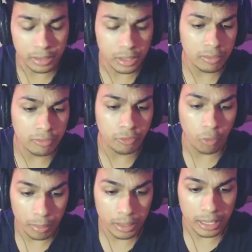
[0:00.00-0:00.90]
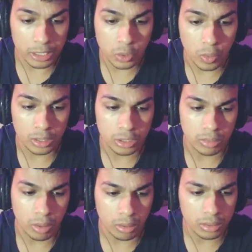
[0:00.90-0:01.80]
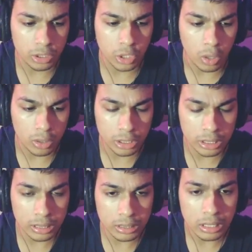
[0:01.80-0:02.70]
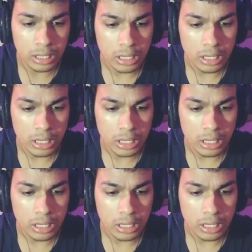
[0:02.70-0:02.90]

you can form a nice squad. So all the soccer skins.